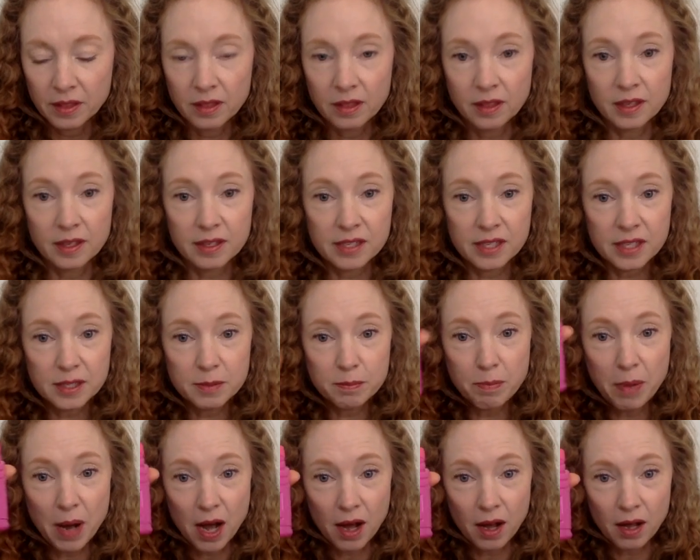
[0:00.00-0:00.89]
This is
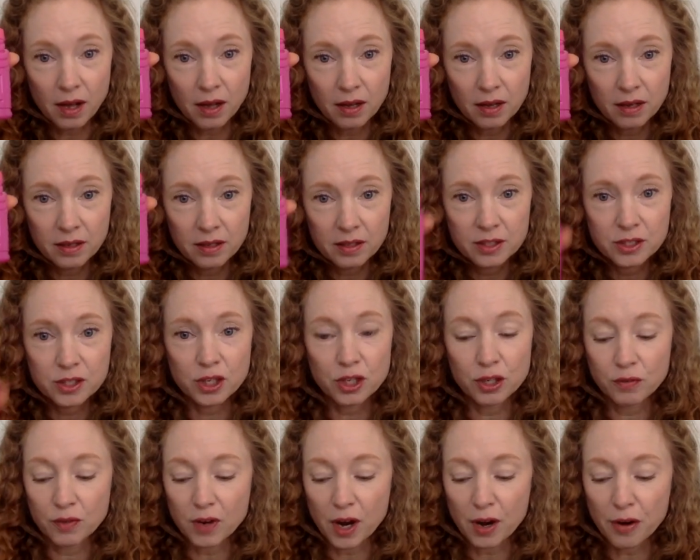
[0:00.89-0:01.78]
ba. So
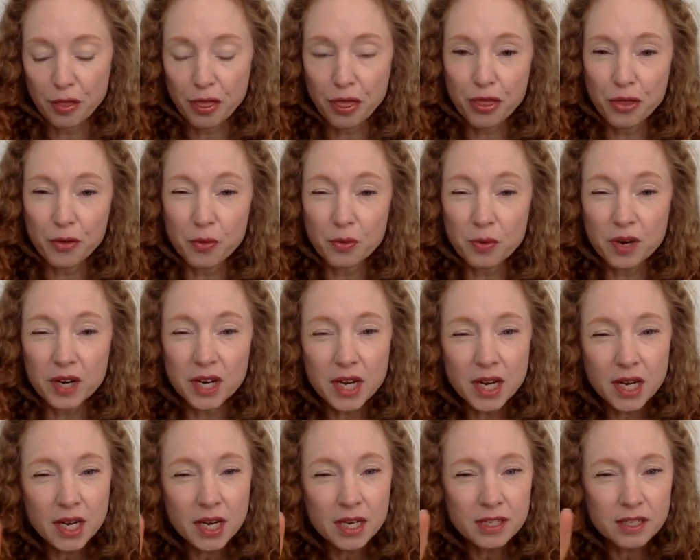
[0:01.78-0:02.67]
you've got
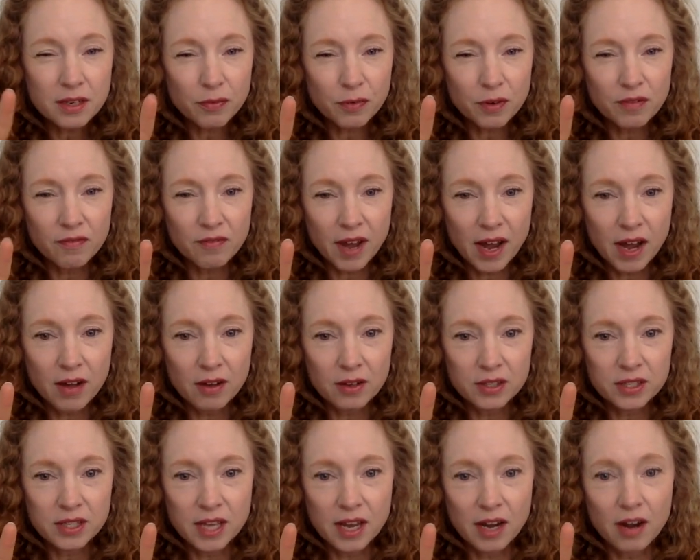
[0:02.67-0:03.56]
3 different
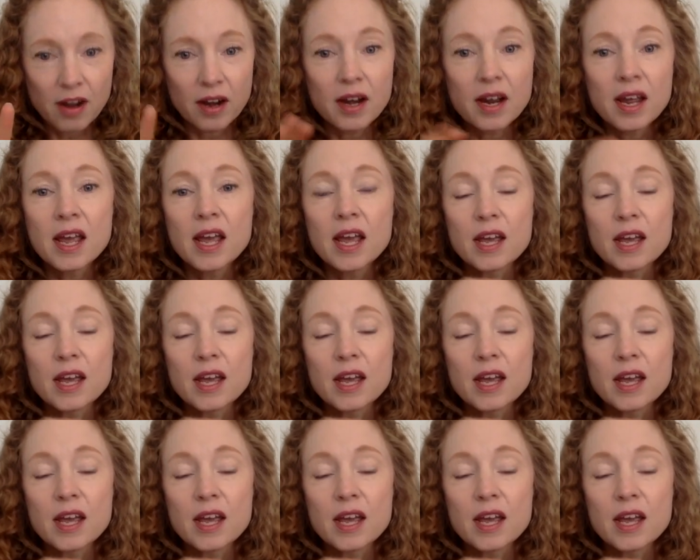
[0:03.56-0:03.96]
vowels there.